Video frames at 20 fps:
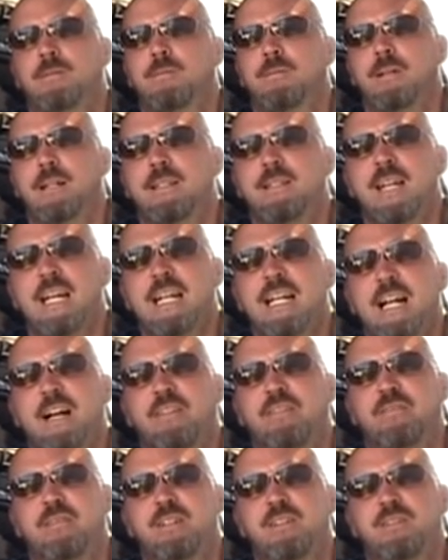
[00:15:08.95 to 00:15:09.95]
it's taking out
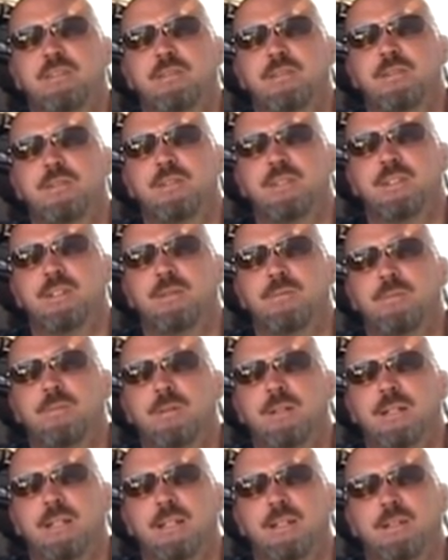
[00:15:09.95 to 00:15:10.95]
3 screws and
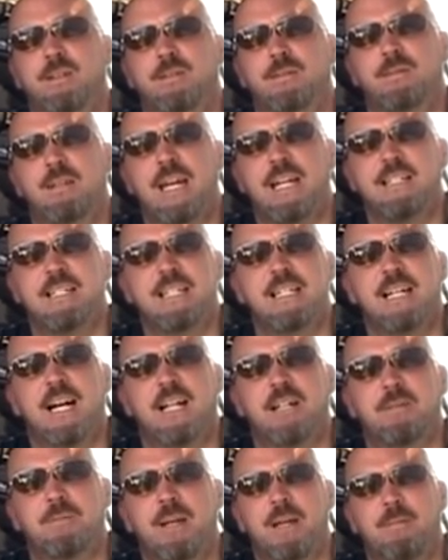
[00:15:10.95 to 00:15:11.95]
putting in an
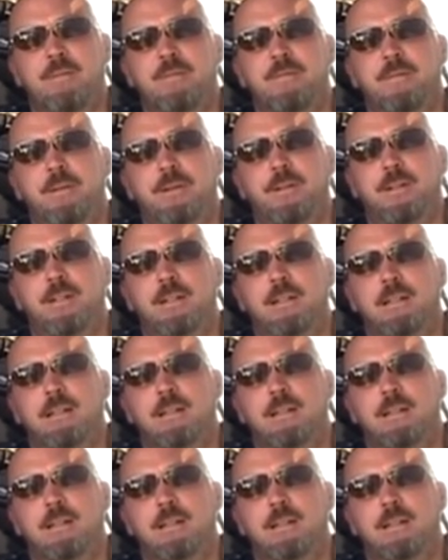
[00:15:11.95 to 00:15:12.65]
$18 paper filter.